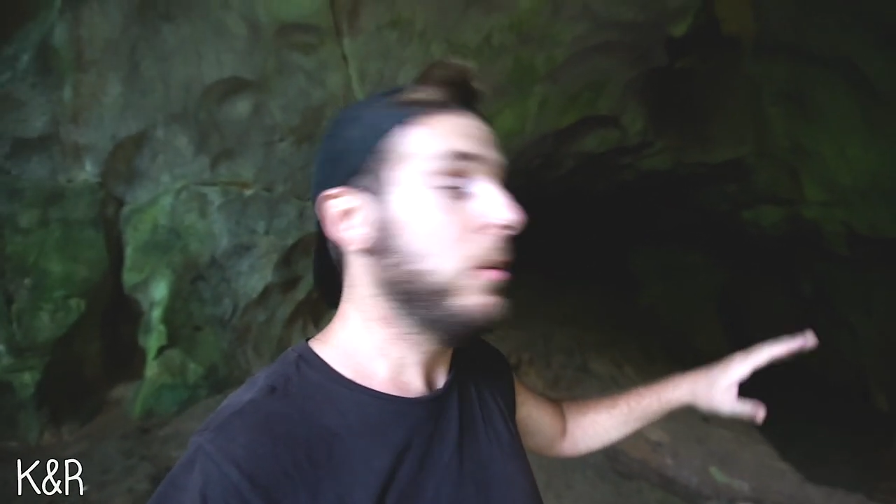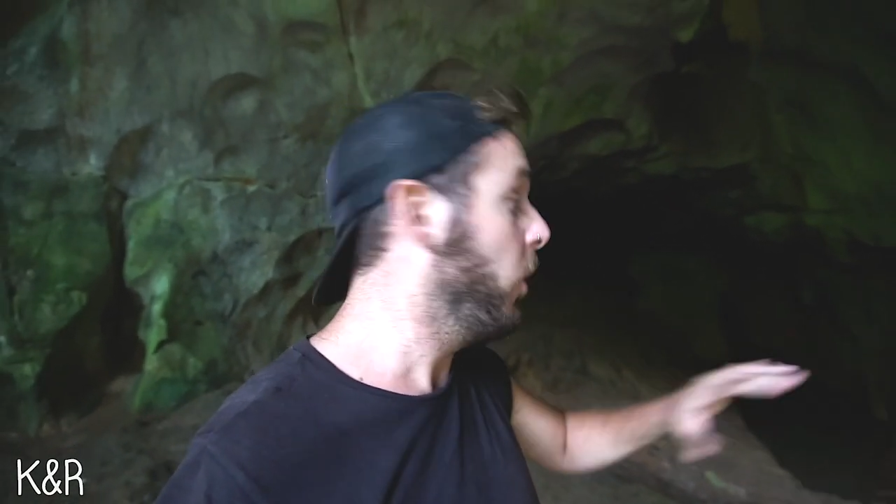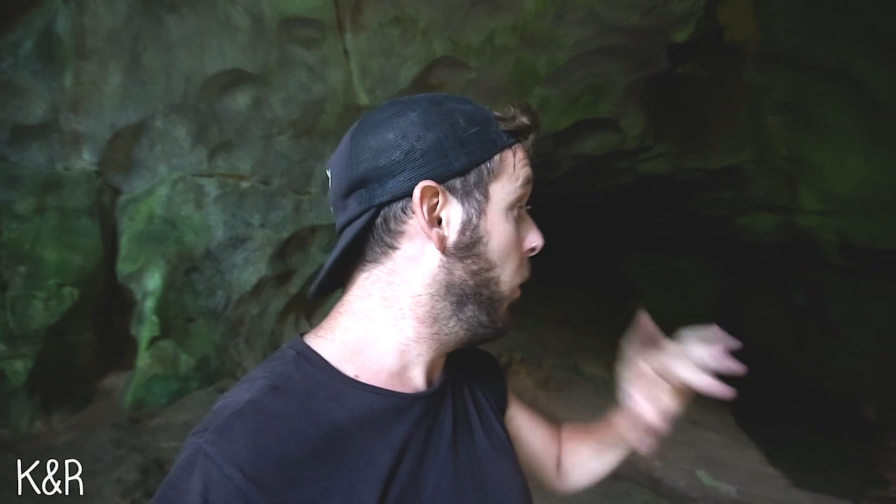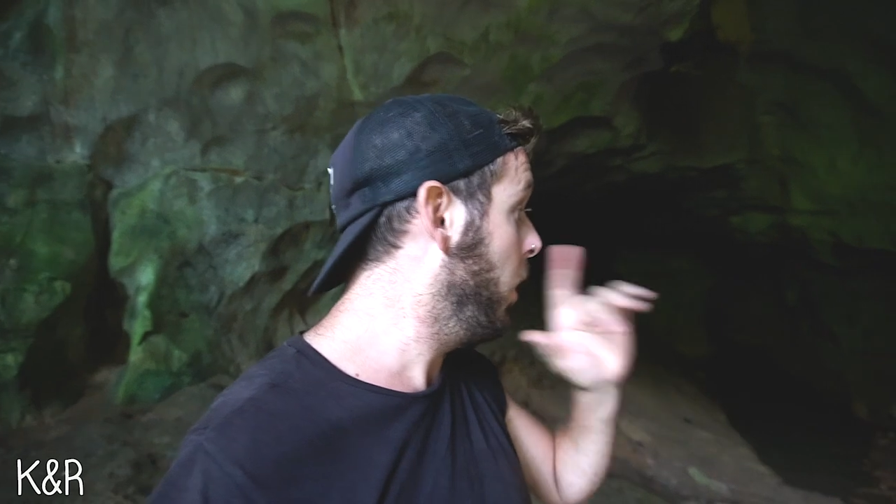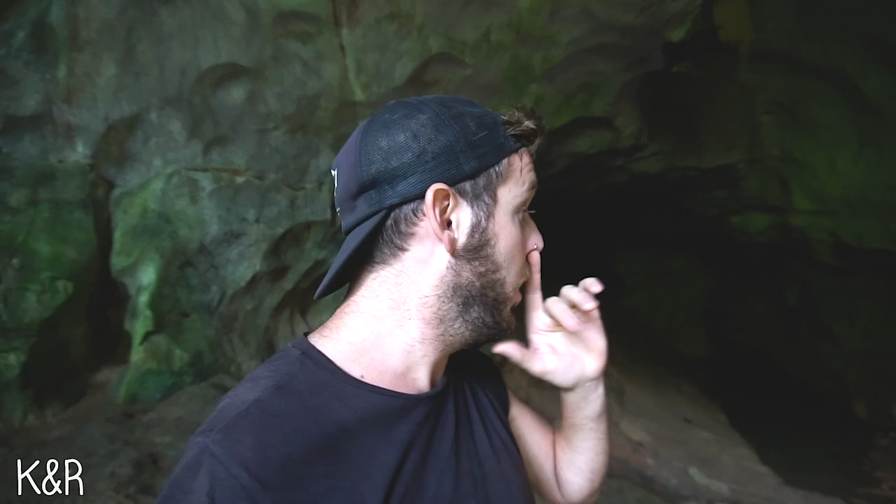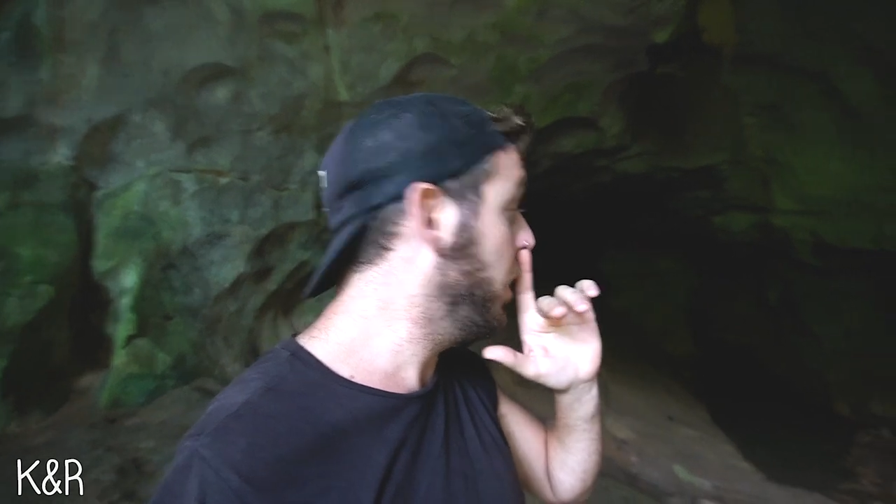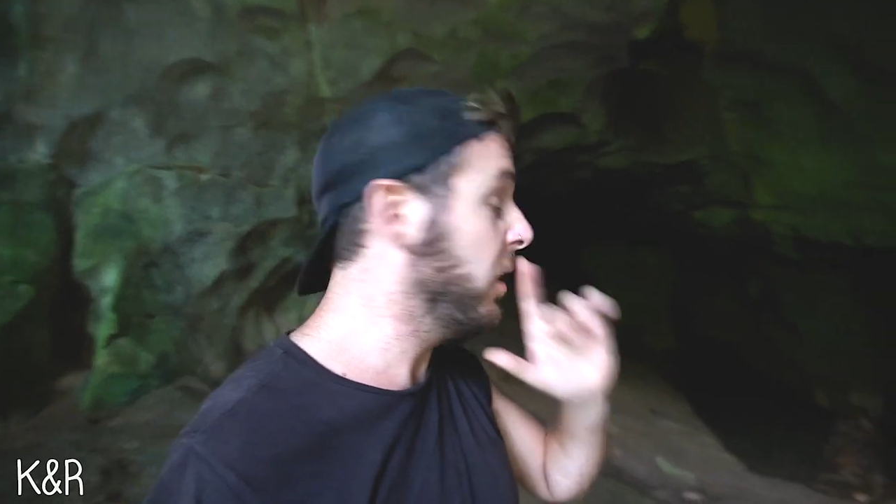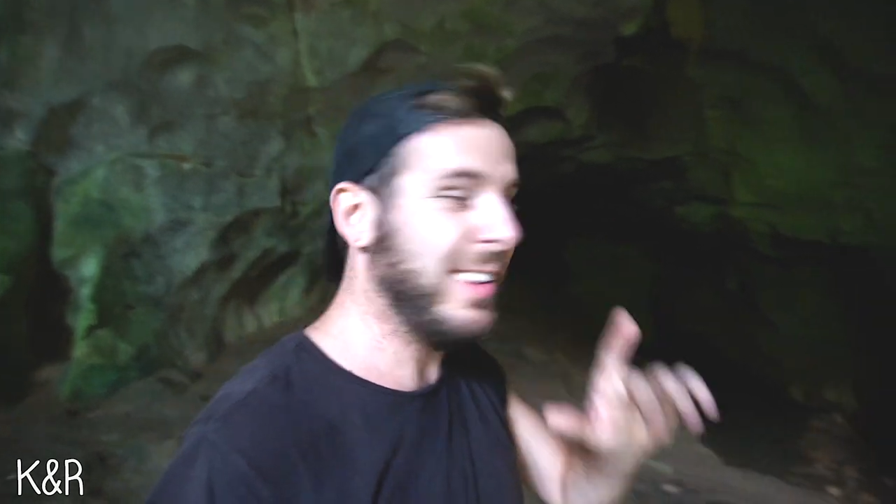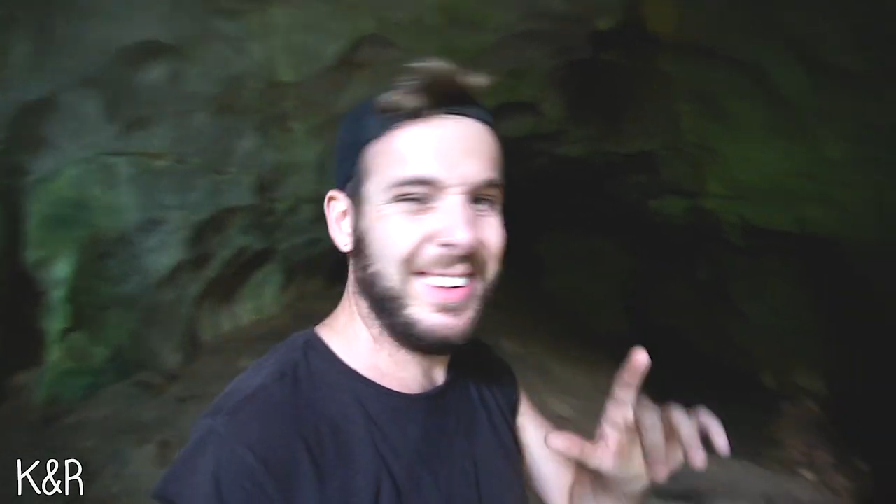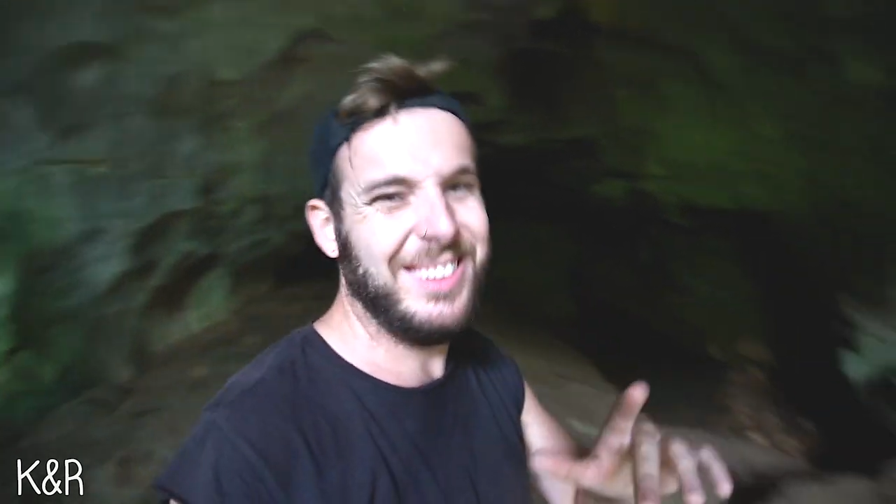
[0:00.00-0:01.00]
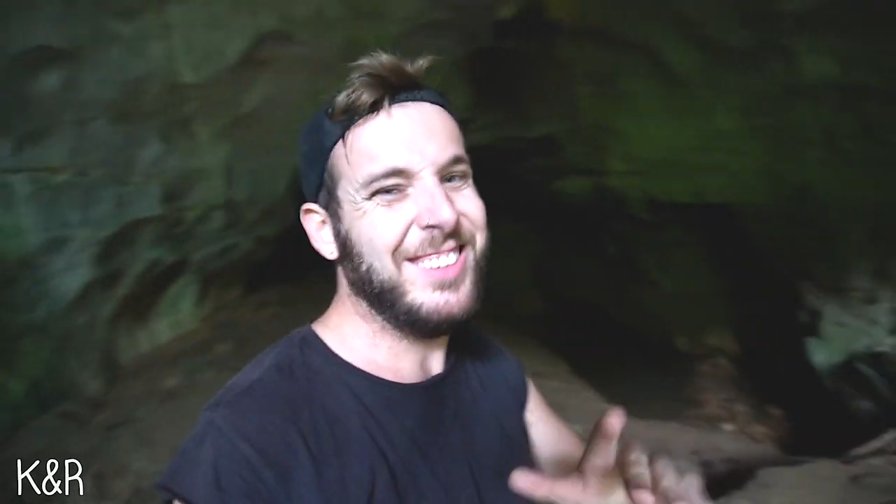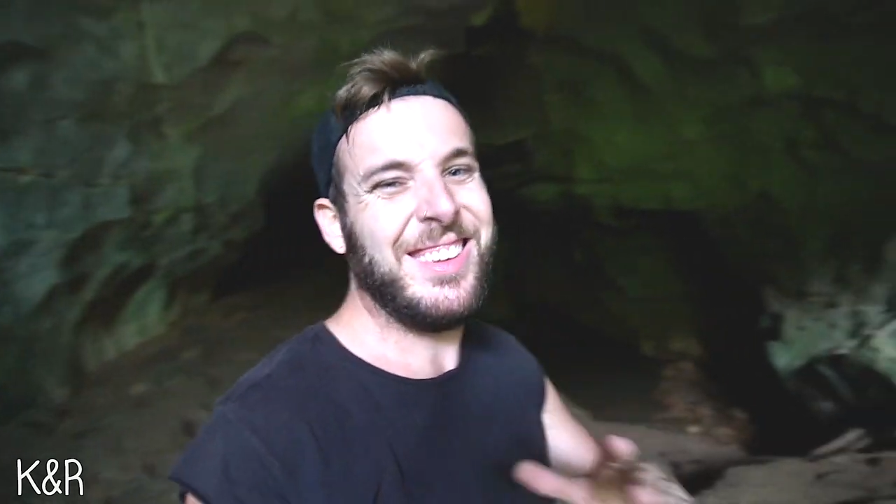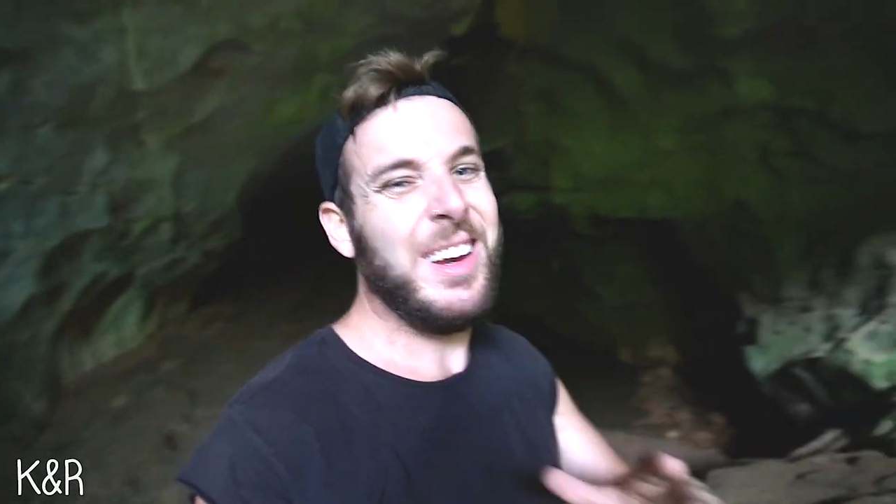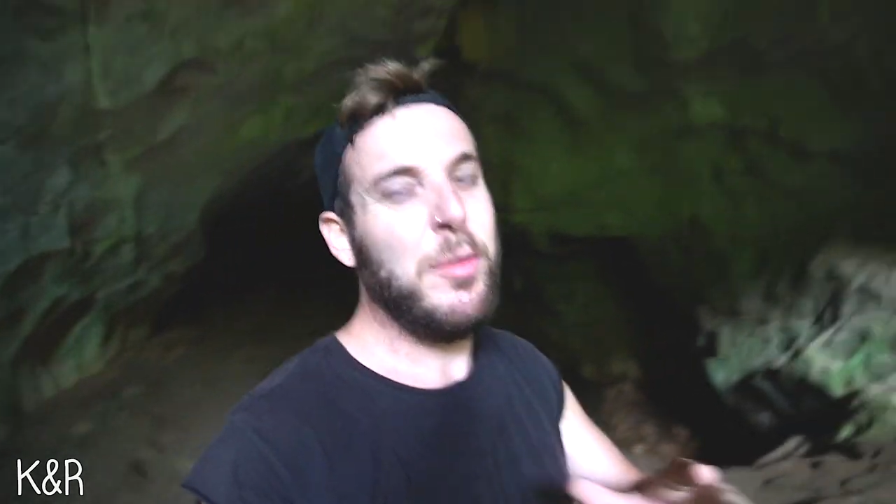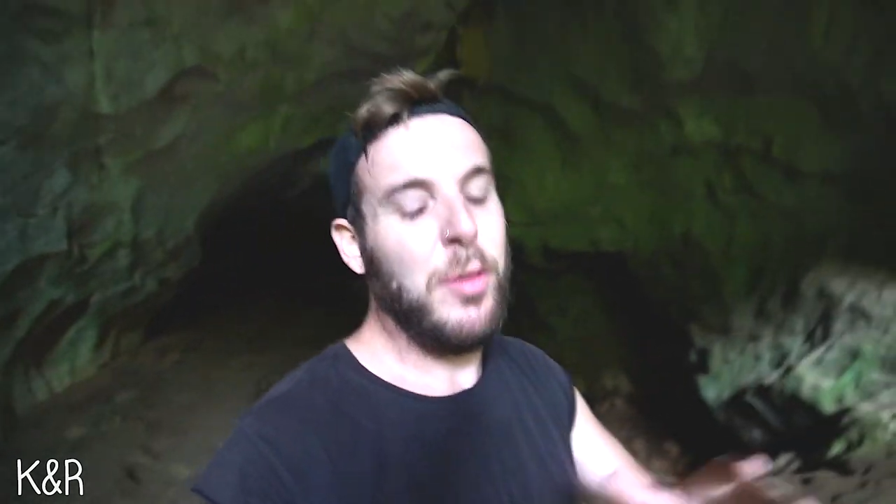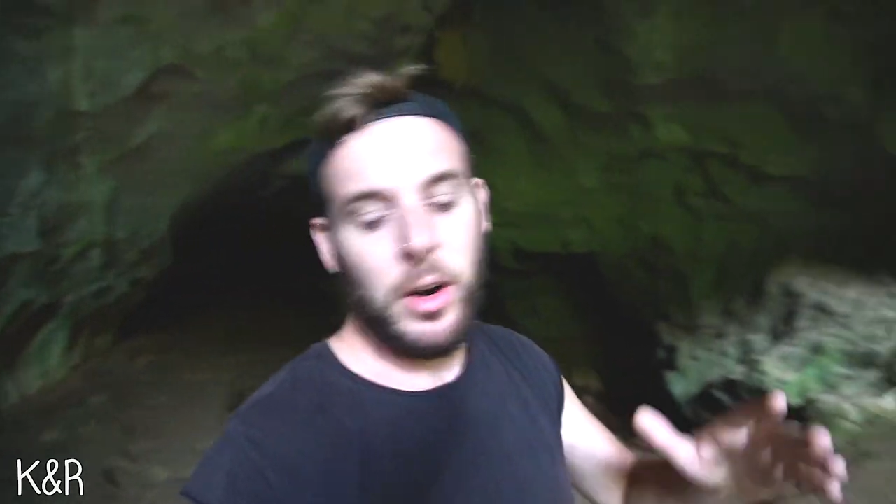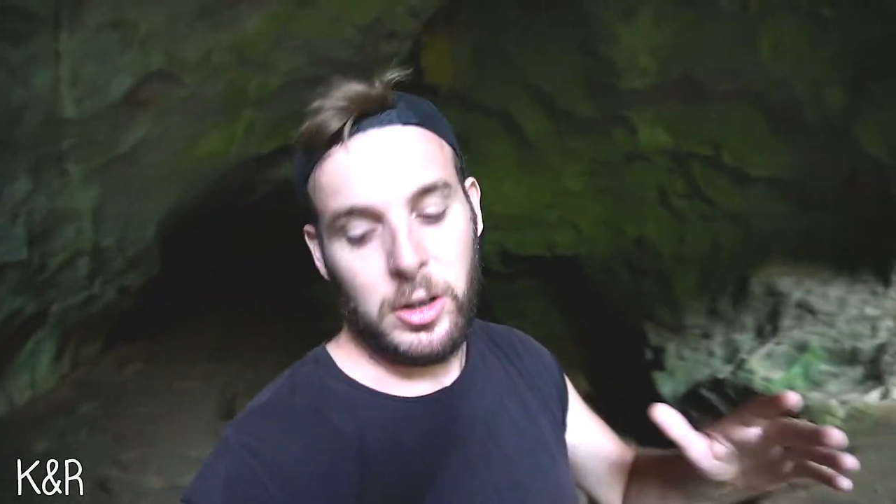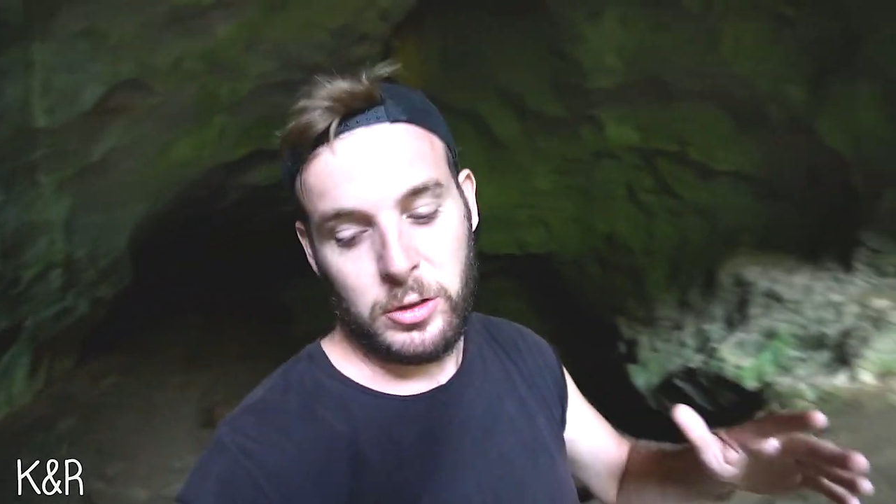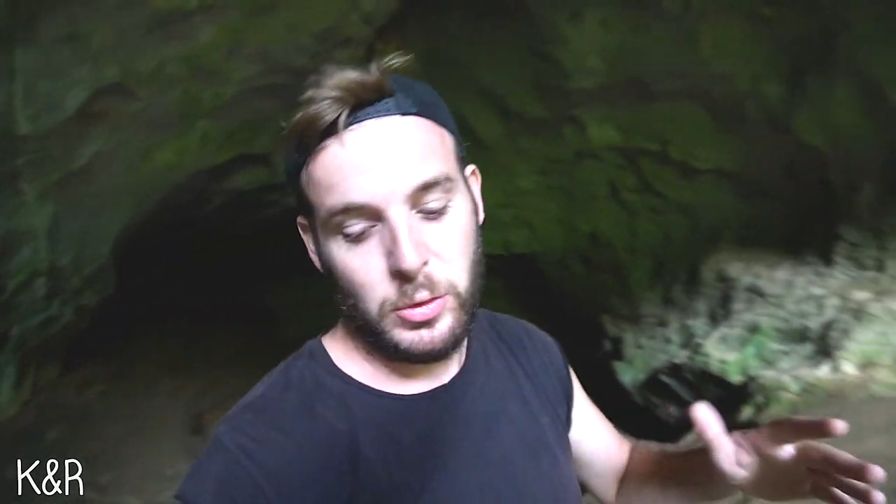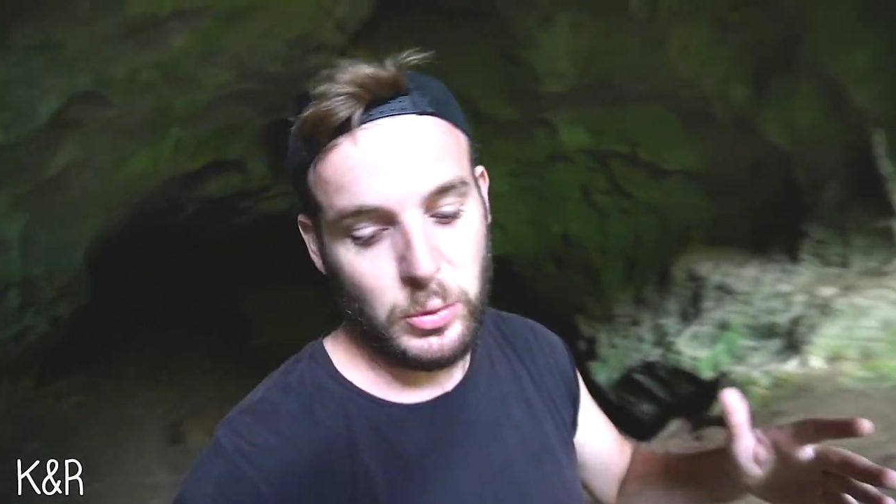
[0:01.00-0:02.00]
So, uh, it's kind of
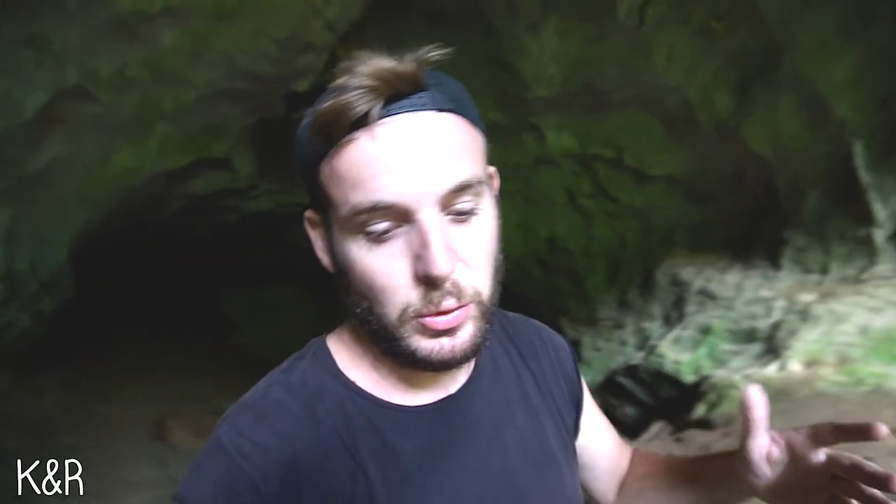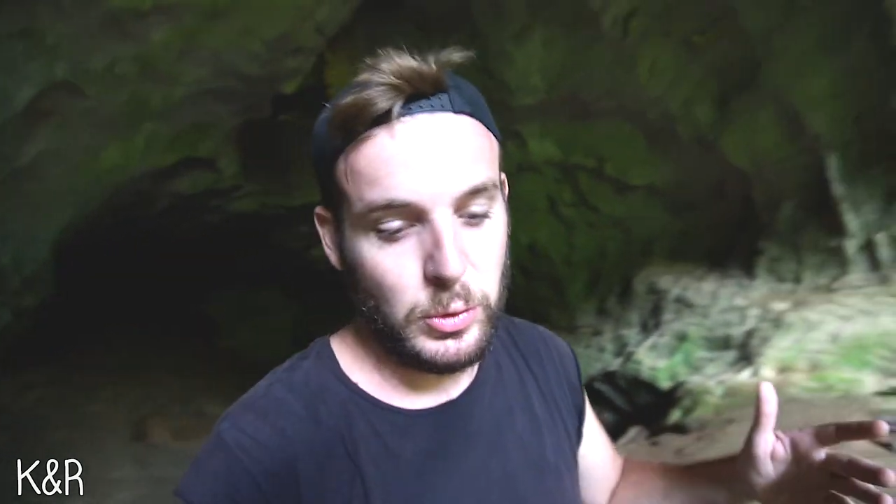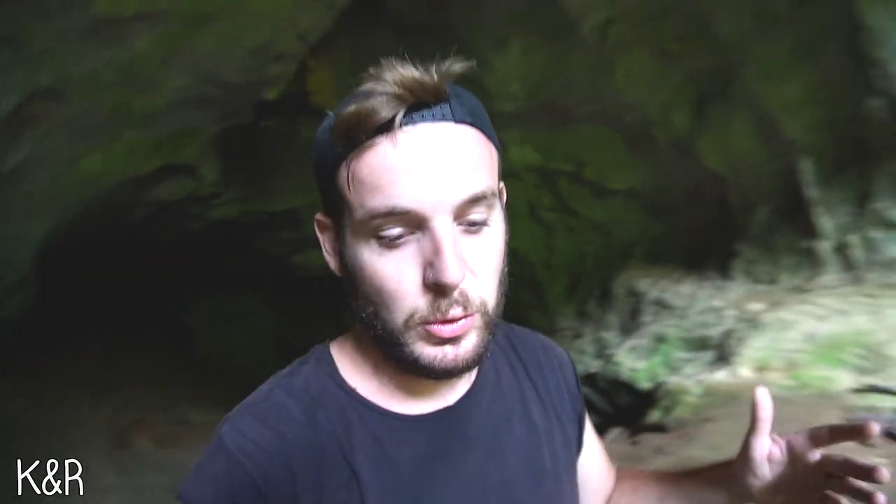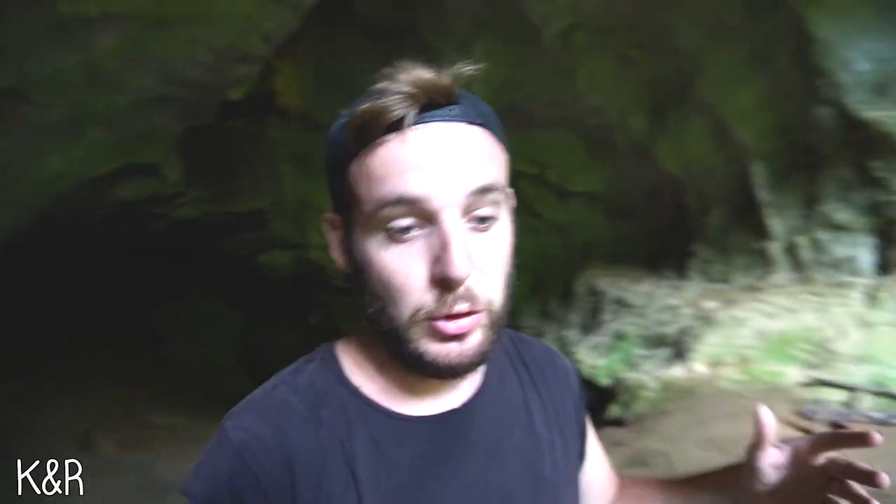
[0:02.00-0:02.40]
hard to